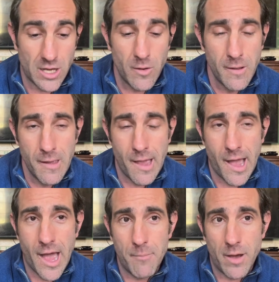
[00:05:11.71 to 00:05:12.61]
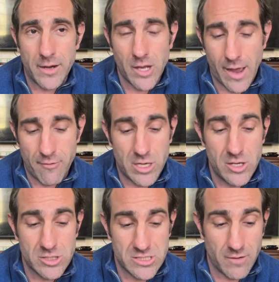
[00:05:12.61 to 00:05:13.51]
So I don't have a
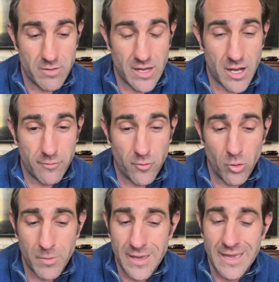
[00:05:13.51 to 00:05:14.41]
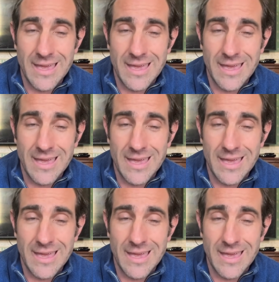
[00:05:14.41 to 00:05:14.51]
huge concern over the yard form.